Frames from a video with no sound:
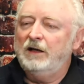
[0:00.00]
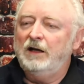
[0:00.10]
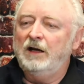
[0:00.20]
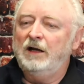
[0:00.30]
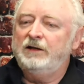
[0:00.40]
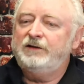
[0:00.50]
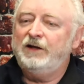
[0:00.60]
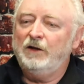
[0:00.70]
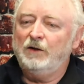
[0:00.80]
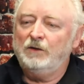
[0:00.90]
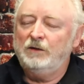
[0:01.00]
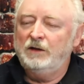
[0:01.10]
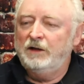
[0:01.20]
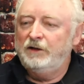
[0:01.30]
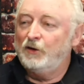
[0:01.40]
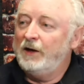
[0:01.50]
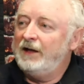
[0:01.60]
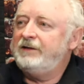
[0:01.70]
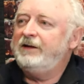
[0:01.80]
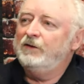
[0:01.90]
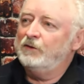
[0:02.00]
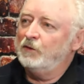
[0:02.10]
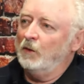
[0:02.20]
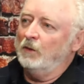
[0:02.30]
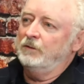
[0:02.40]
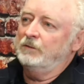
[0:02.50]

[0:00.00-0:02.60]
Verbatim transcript: uh, until you're 18 years old,